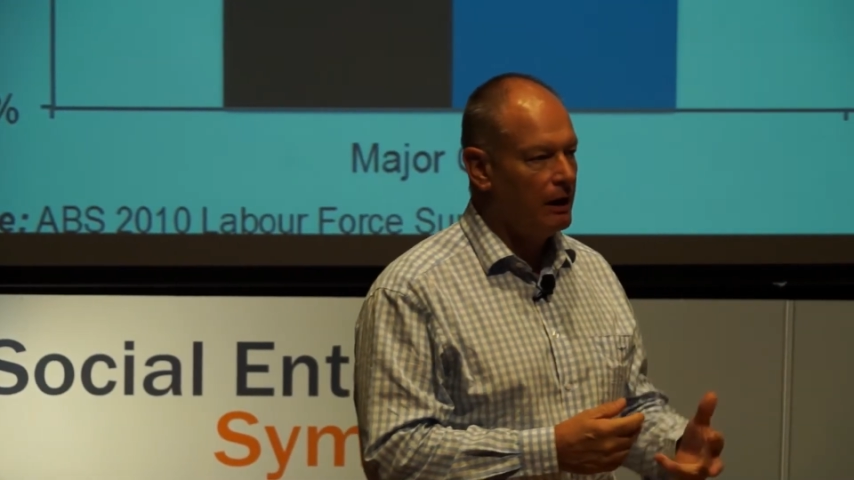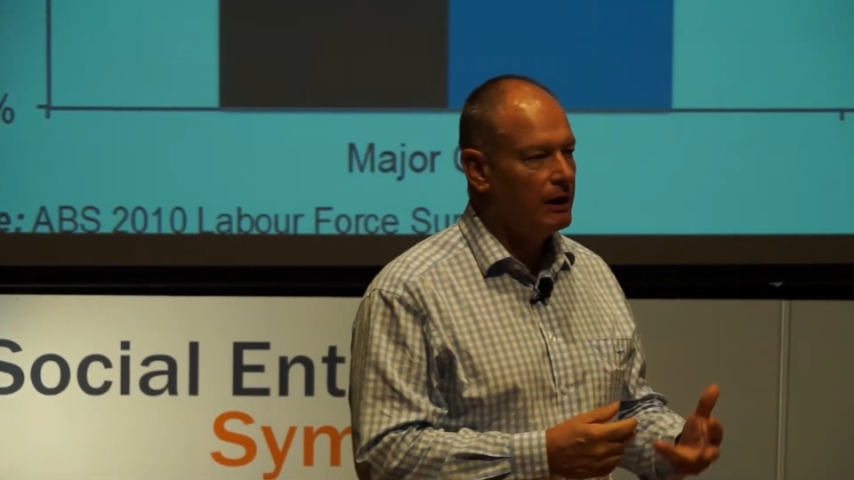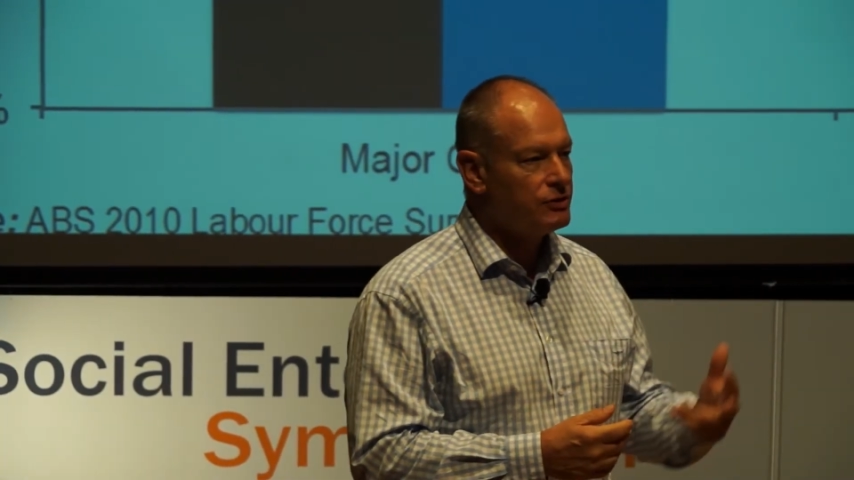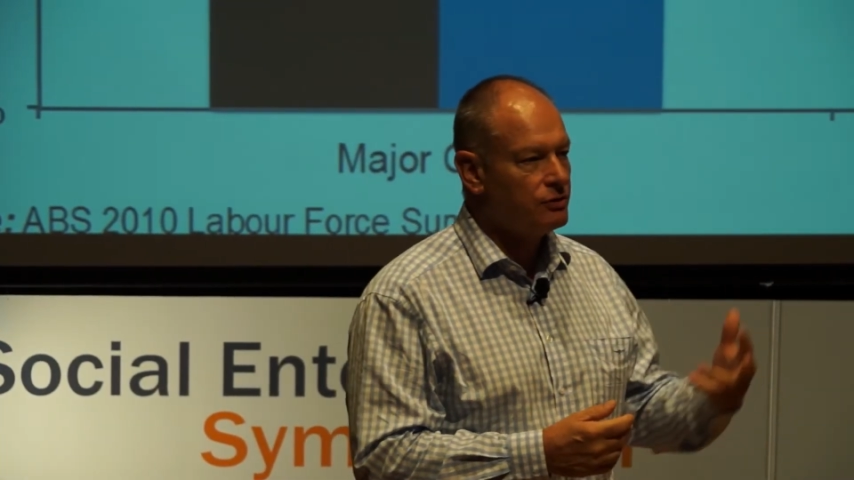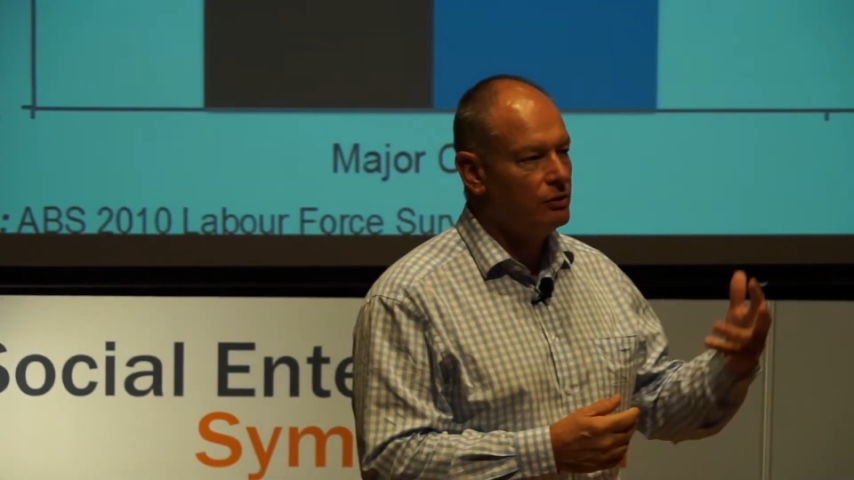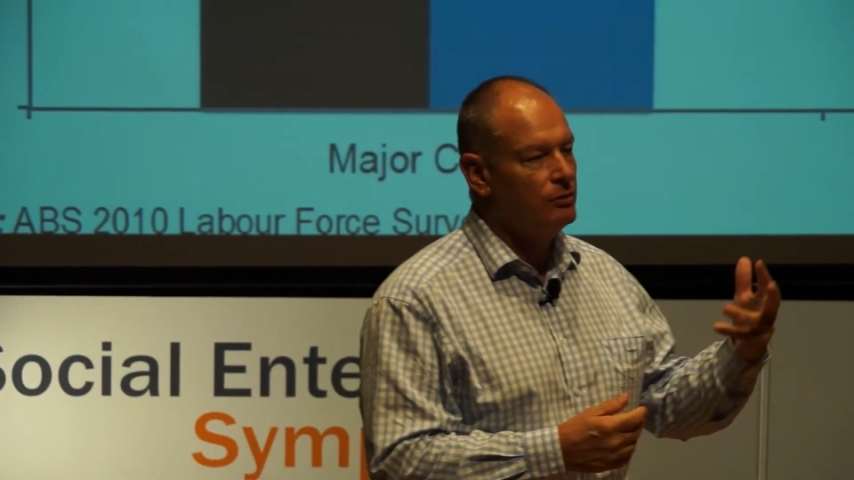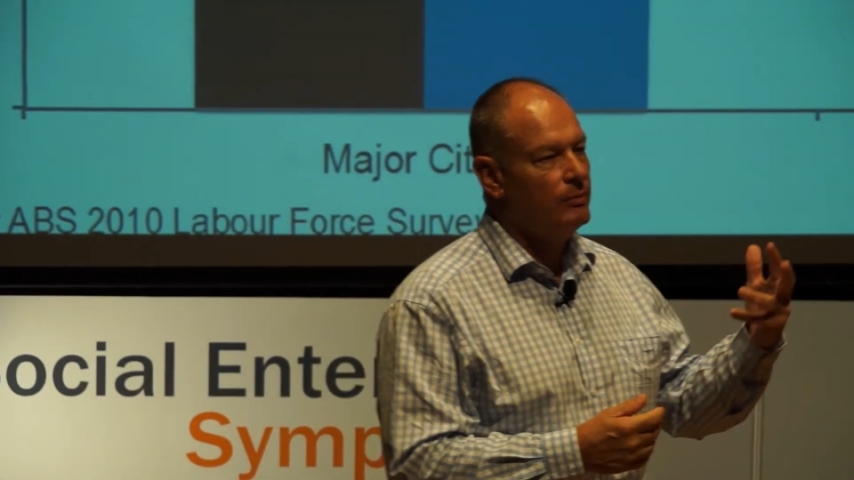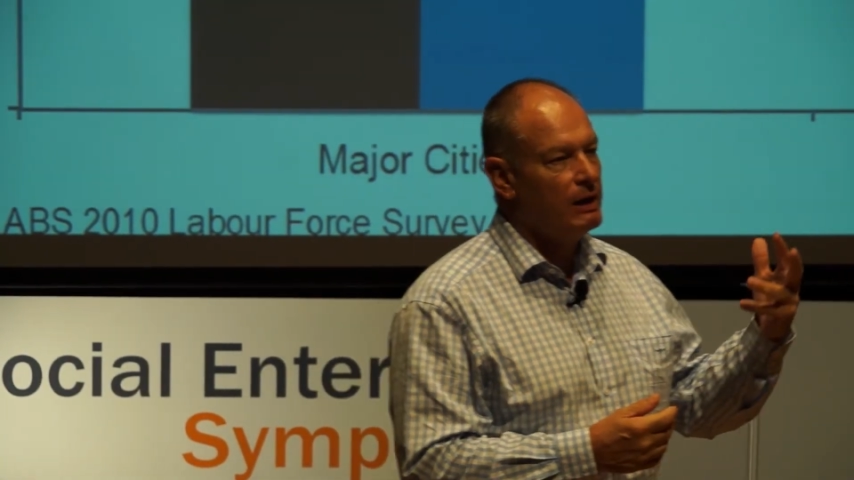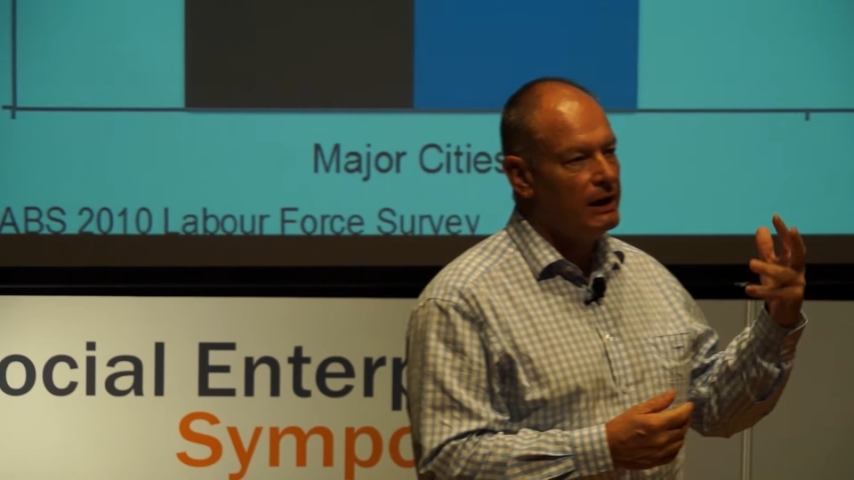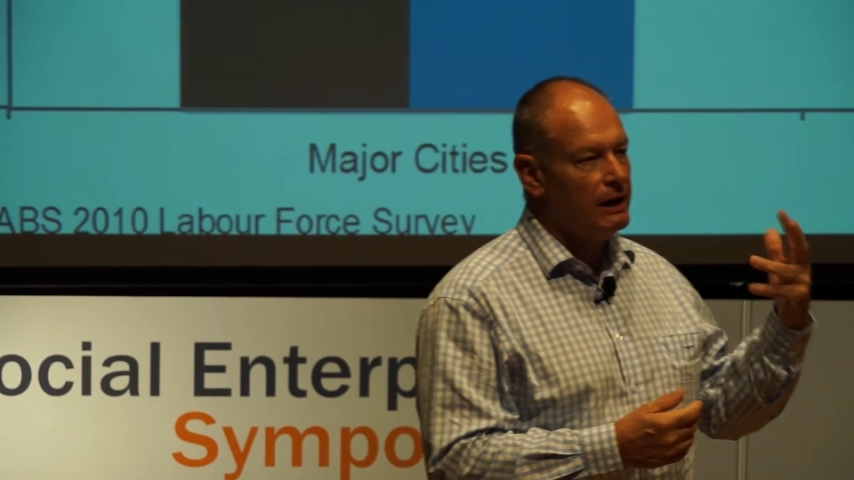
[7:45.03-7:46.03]
classroom
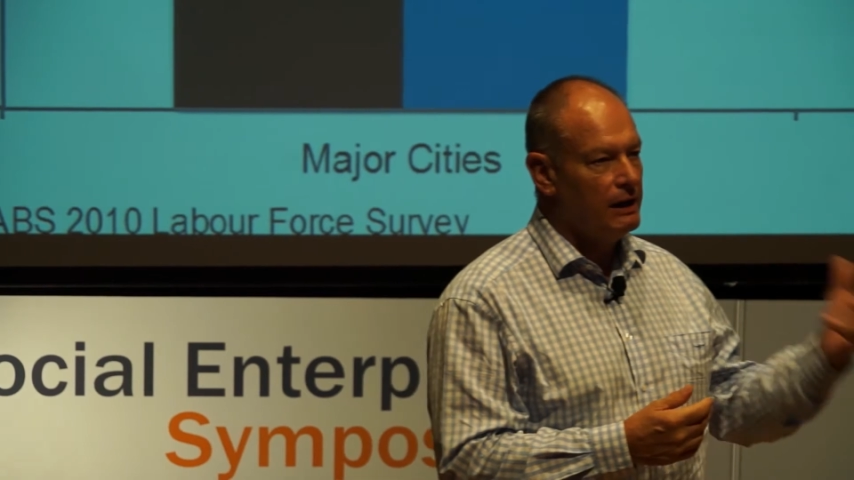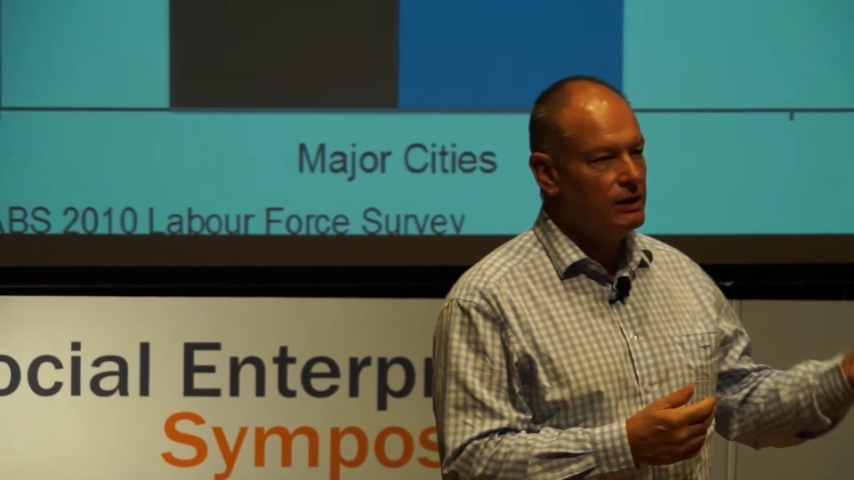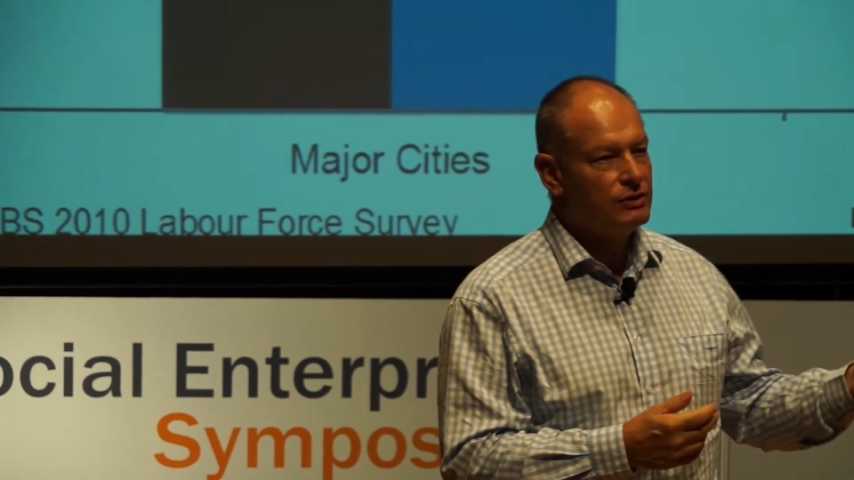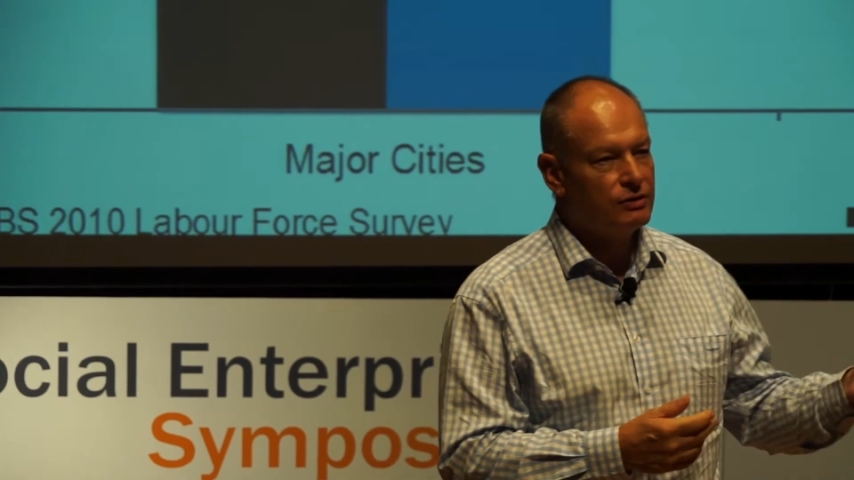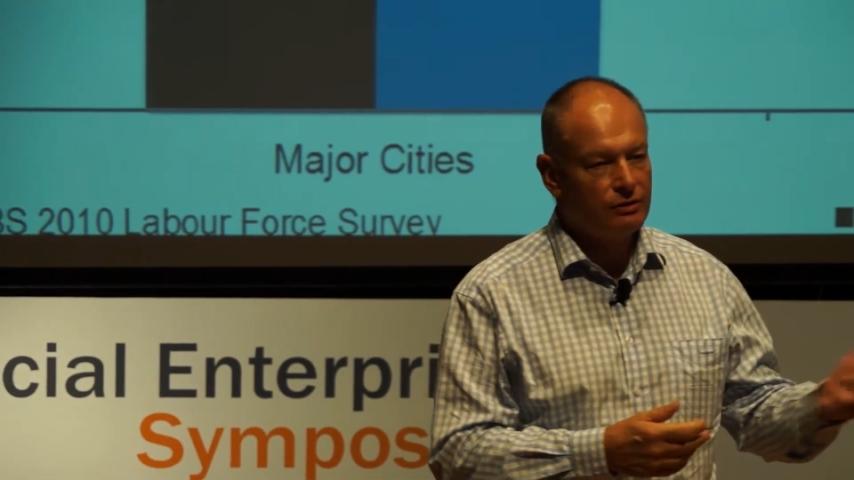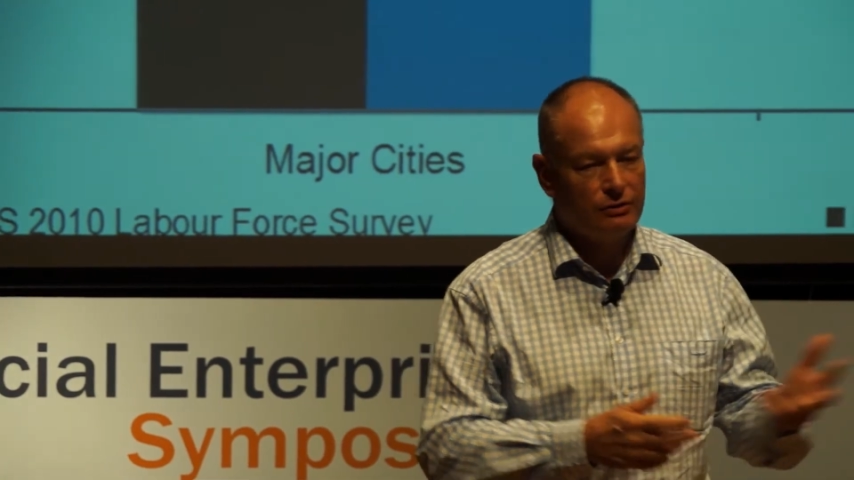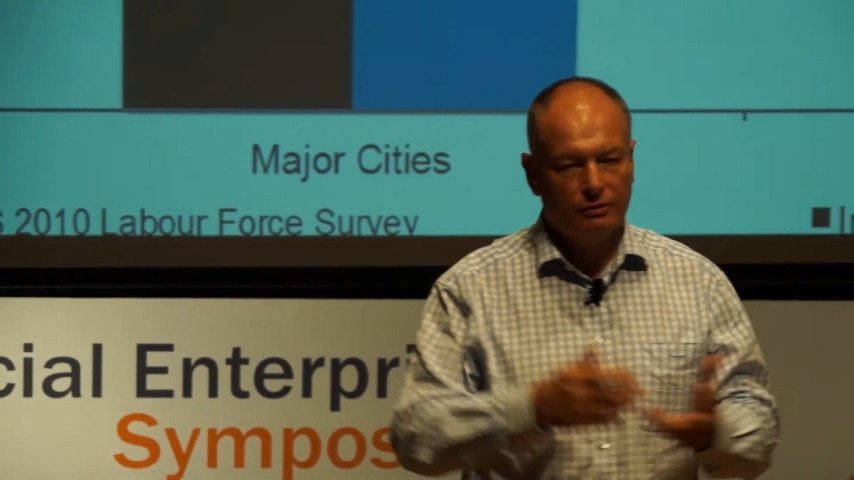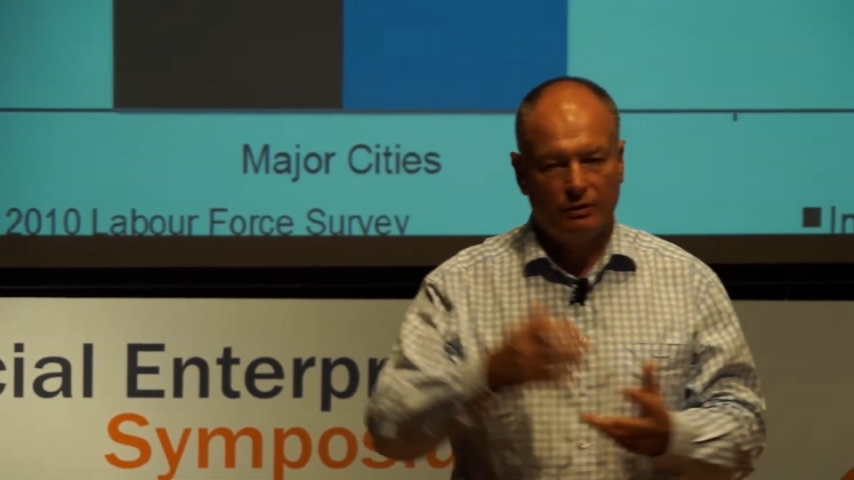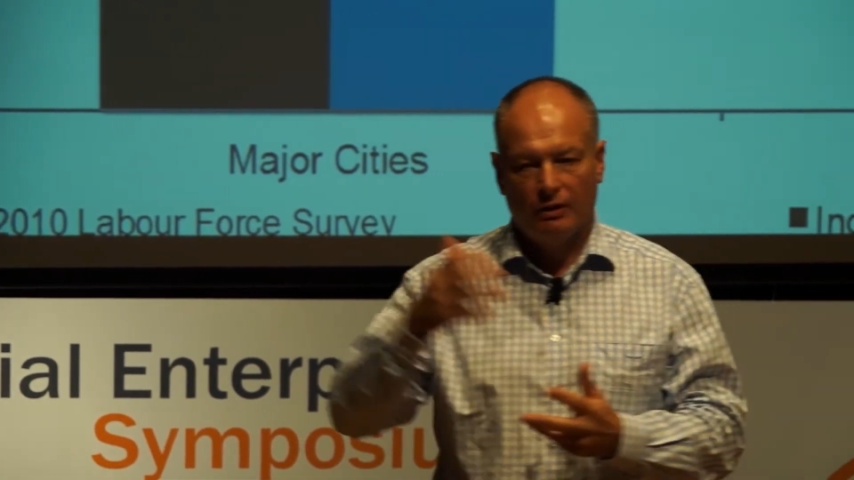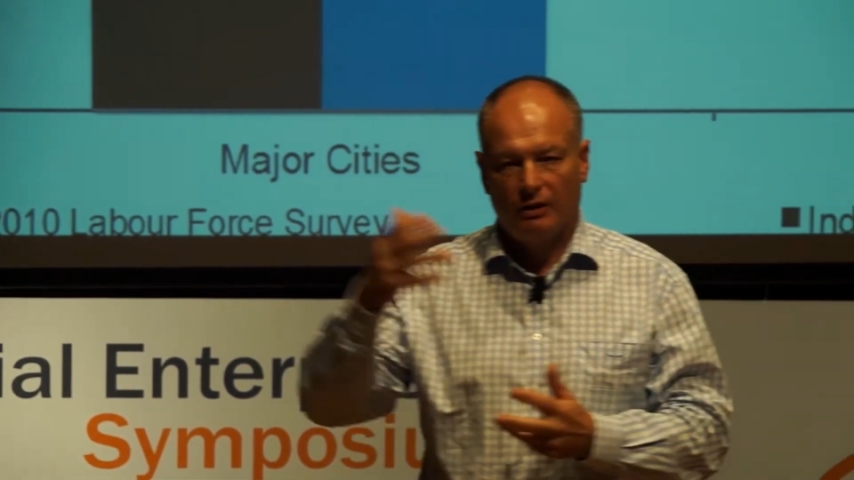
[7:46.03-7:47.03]
into